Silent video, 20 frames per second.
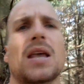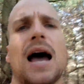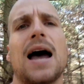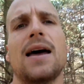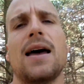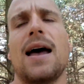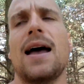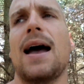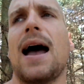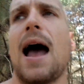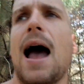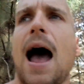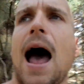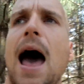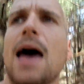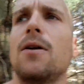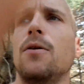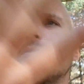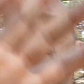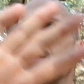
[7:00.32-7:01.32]

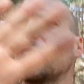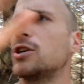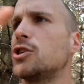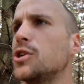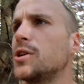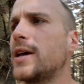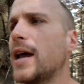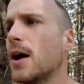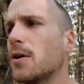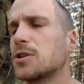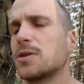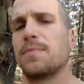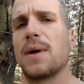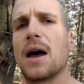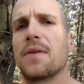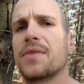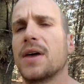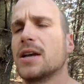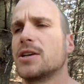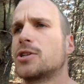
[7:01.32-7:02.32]
I don't think she cares
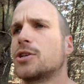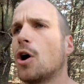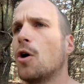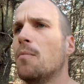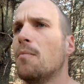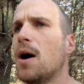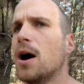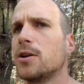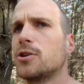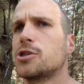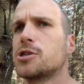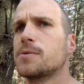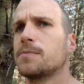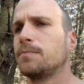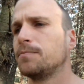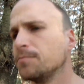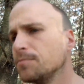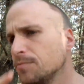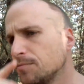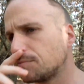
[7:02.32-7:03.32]
about that so much.
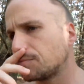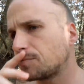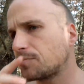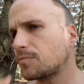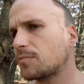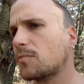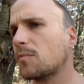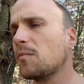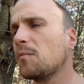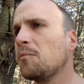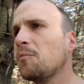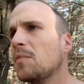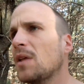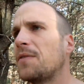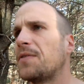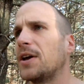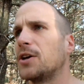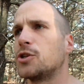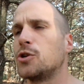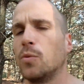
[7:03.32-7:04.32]
I
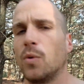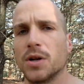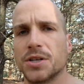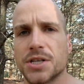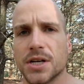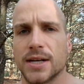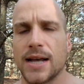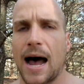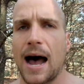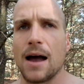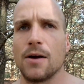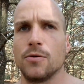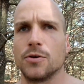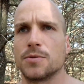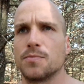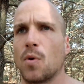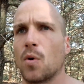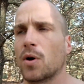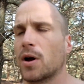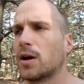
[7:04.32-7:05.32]
think she wants a guy who's
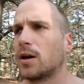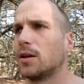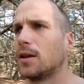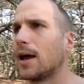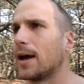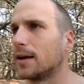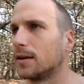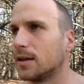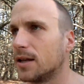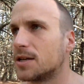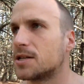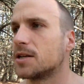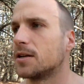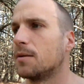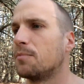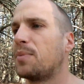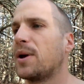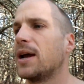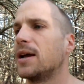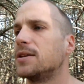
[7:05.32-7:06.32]
more gonna like listen
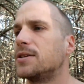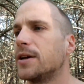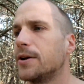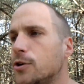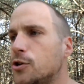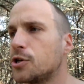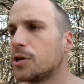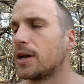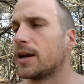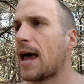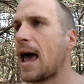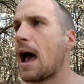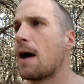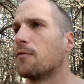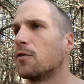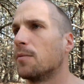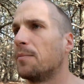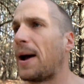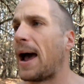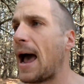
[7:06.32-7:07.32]
and pay attention and have
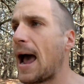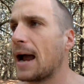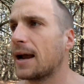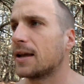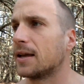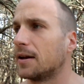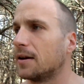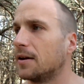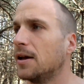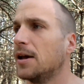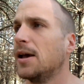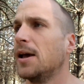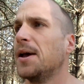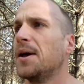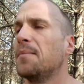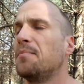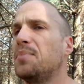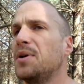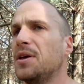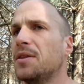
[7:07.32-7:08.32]
her back and
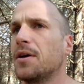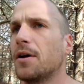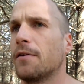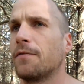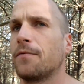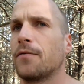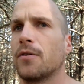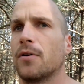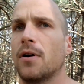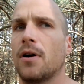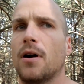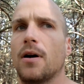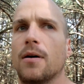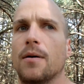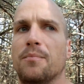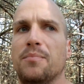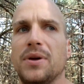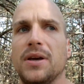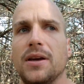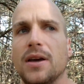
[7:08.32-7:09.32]
be there for
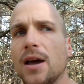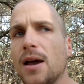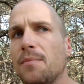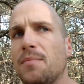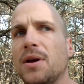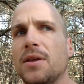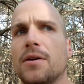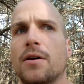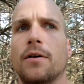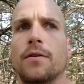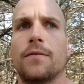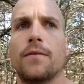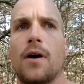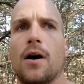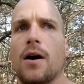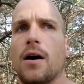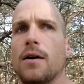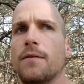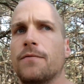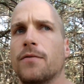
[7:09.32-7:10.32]

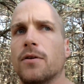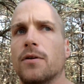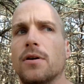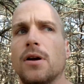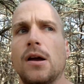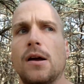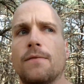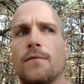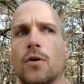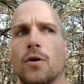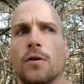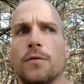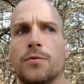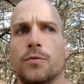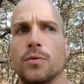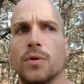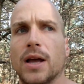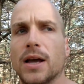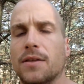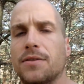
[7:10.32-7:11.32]
for her
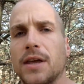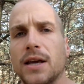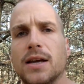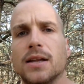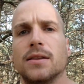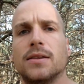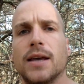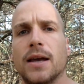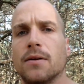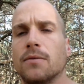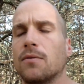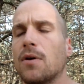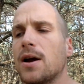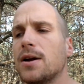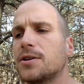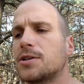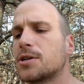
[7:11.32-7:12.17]
through like thick and thin, right?